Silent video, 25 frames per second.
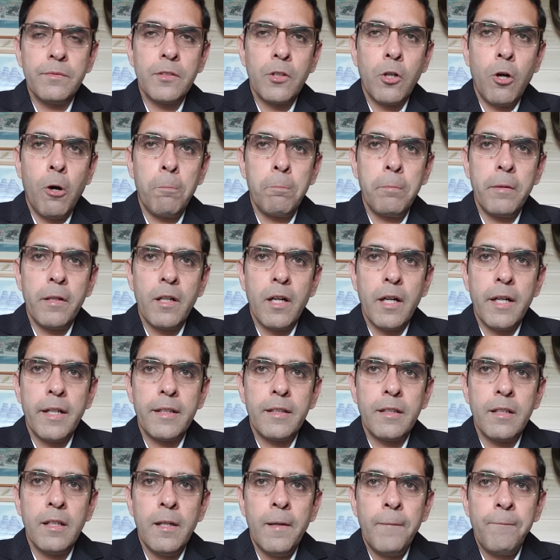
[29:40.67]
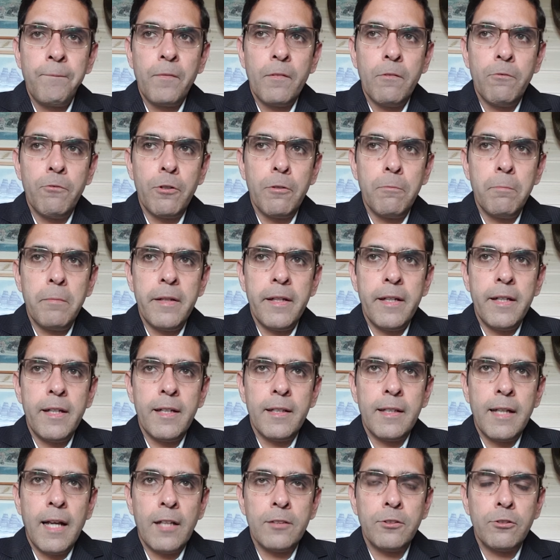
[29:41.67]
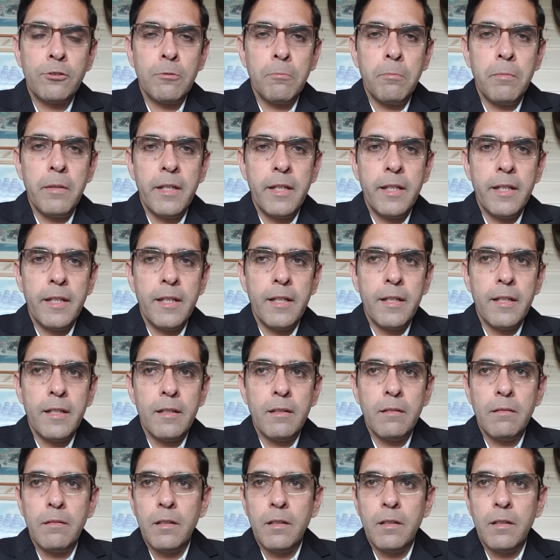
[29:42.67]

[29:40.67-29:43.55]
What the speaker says: copyright would be? It has to be